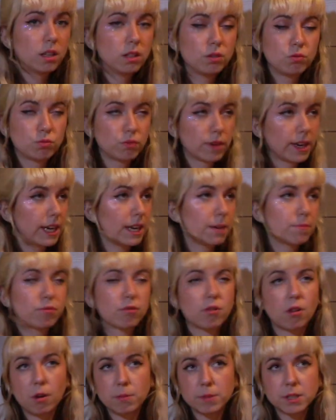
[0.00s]
Really
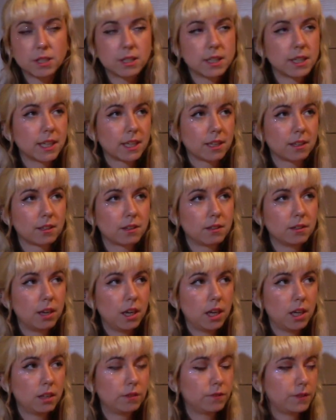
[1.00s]
promising
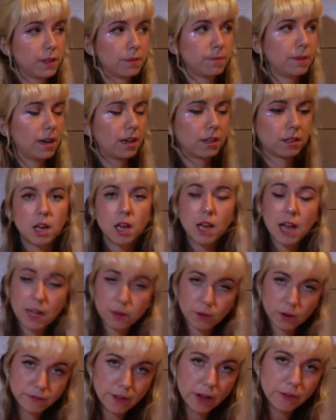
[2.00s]
feedback.
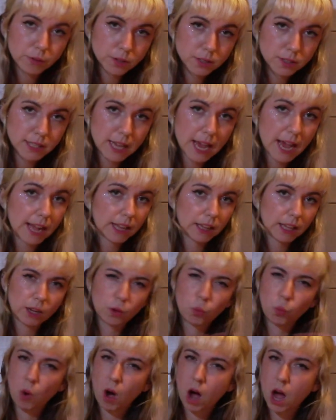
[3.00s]
Anyway, if everyone's saying like,
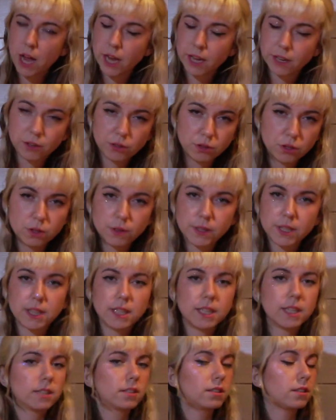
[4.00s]
"Why are you doing
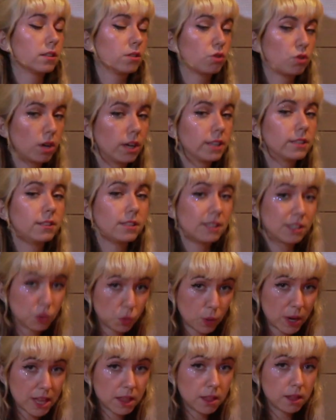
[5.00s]
this?" and trying to
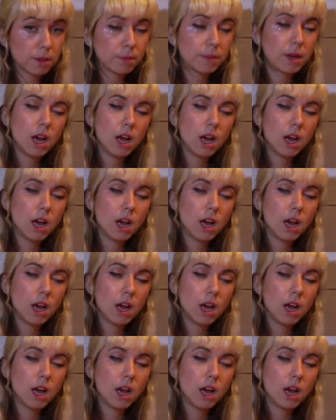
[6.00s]
dissuade them,